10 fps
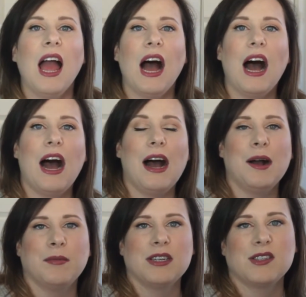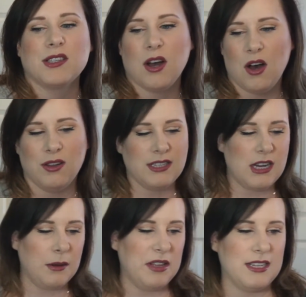I do. So let's
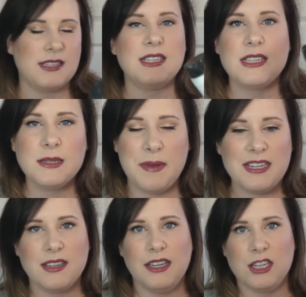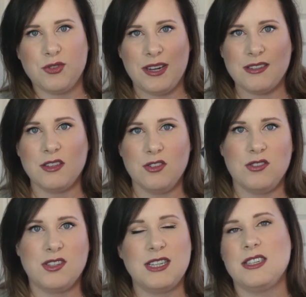talk about this. This is basically a
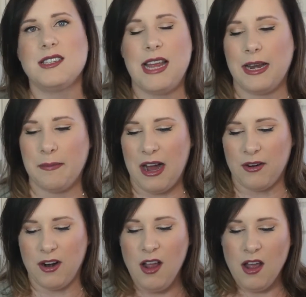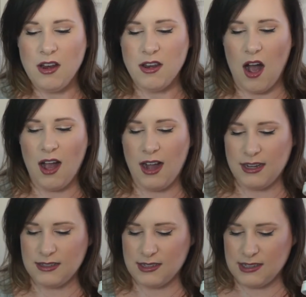translucent setting powder, not
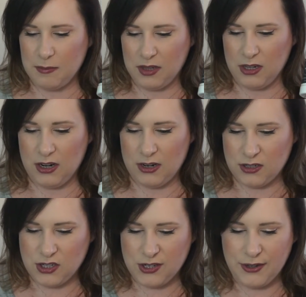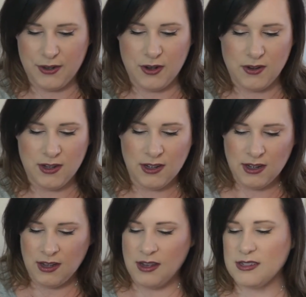unsimilar to
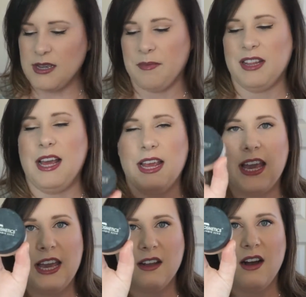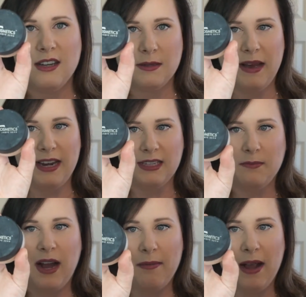something like It Cosmetics
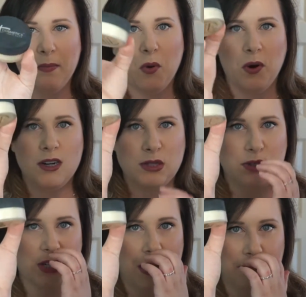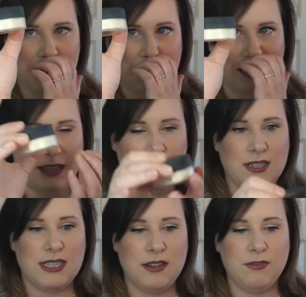Bye Bye Pores, which comes in a little
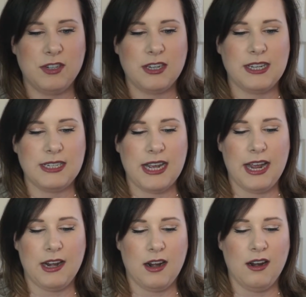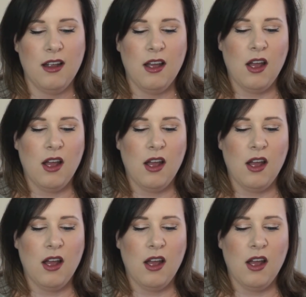sifter container,